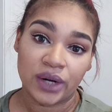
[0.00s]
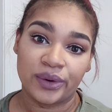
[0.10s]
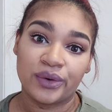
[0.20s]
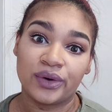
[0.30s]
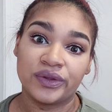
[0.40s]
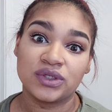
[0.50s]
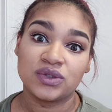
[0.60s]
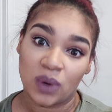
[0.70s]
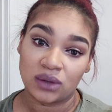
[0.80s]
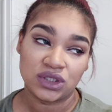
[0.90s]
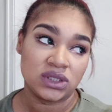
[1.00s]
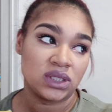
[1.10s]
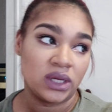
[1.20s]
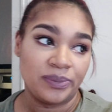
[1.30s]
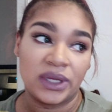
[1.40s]
trying to record this while
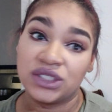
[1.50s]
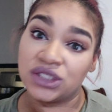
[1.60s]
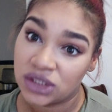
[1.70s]
she's up and